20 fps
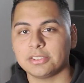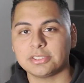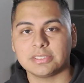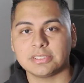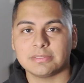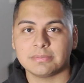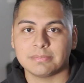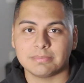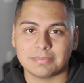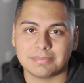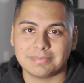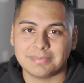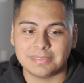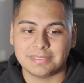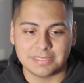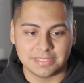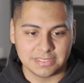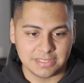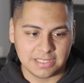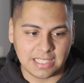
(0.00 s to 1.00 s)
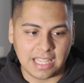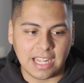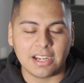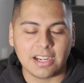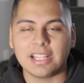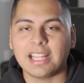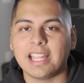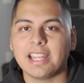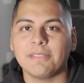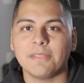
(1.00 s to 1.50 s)
There's
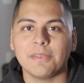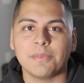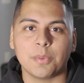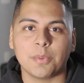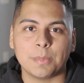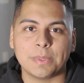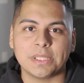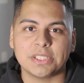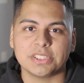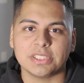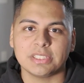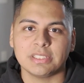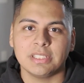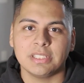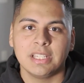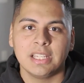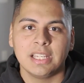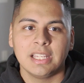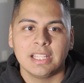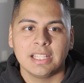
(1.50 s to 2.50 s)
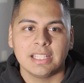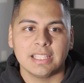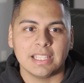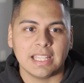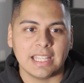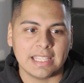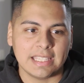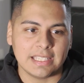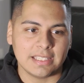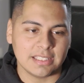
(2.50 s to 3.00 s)
not a lot of information,
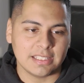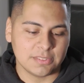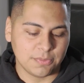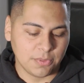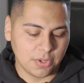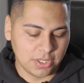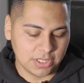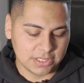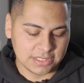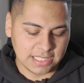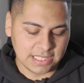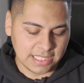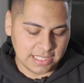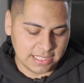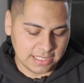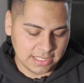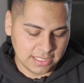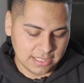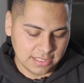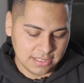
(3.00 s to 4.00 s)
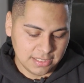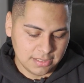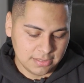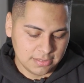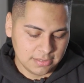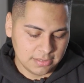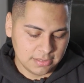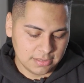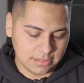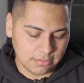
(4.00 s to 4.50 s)
like as far as like
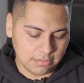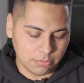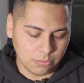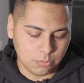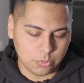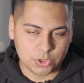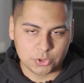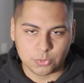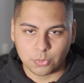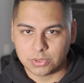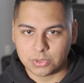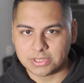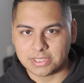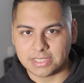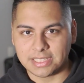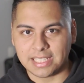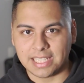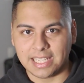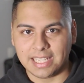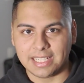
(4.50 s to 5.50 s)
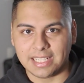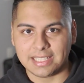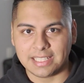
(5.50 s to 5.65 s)
which one to get.